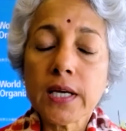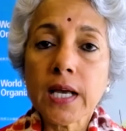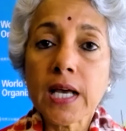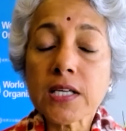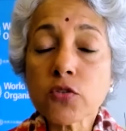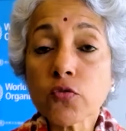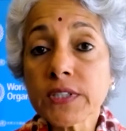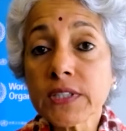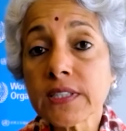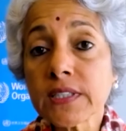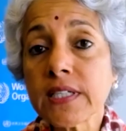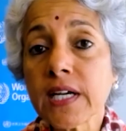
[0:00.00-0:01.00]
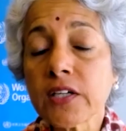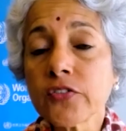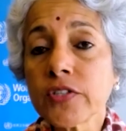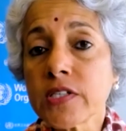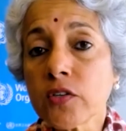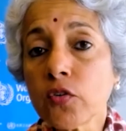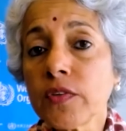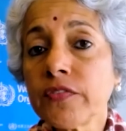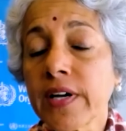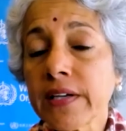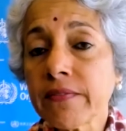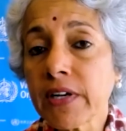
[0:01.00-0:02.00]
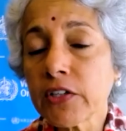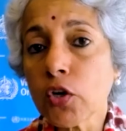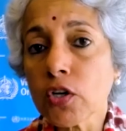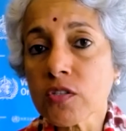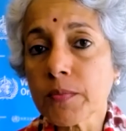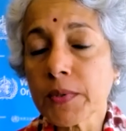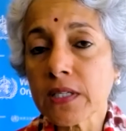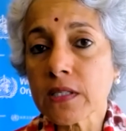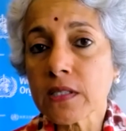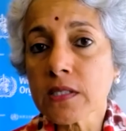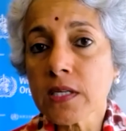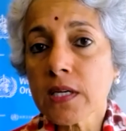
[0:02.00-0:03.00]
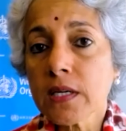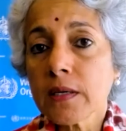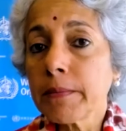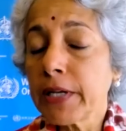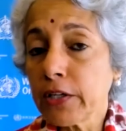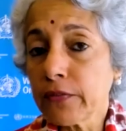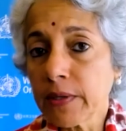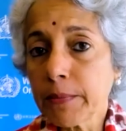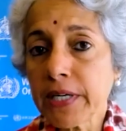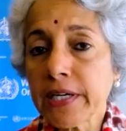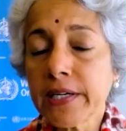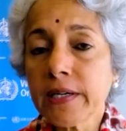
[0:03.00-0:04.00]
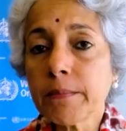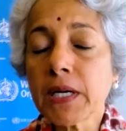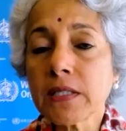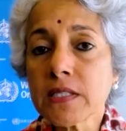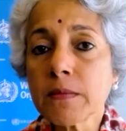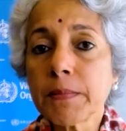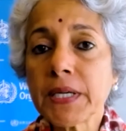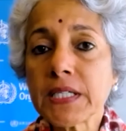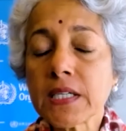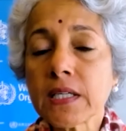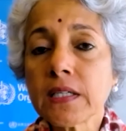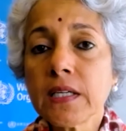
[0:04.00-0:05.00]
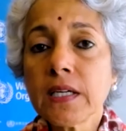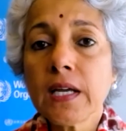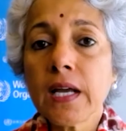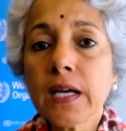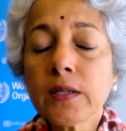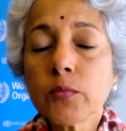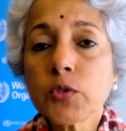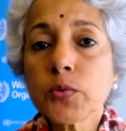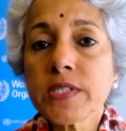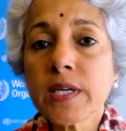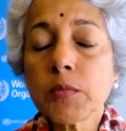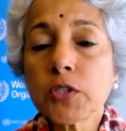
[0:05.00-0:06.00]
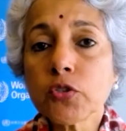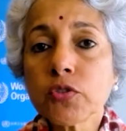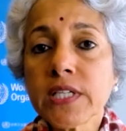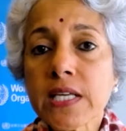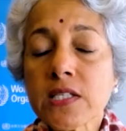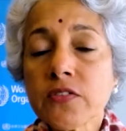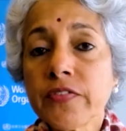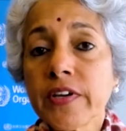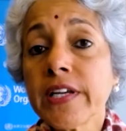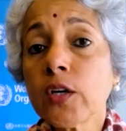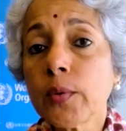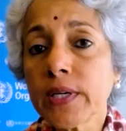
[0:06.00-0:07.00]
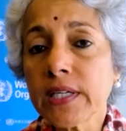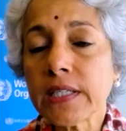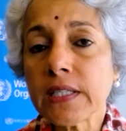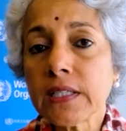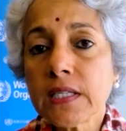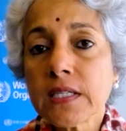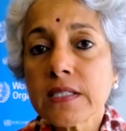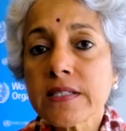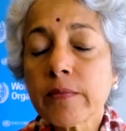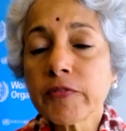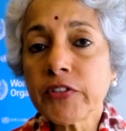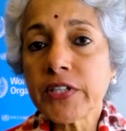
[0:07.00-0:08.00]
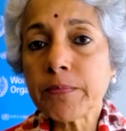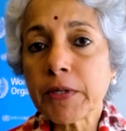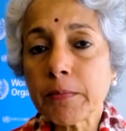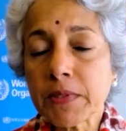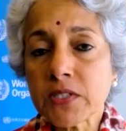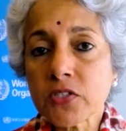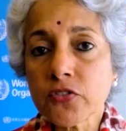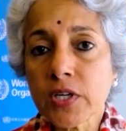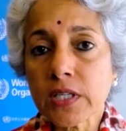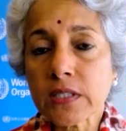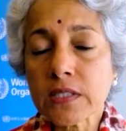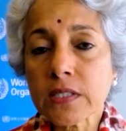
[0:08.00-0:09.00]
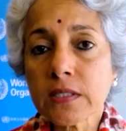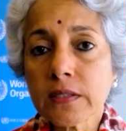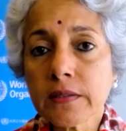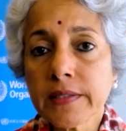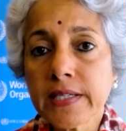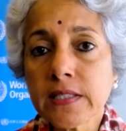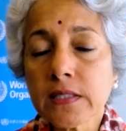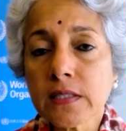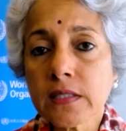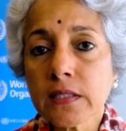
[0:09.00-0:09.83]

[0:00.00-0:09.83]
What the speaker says: has over 30 countries and over 500 hospitals, many of them in India, participating, and which was able to test very quickly some of the repurposed drugs that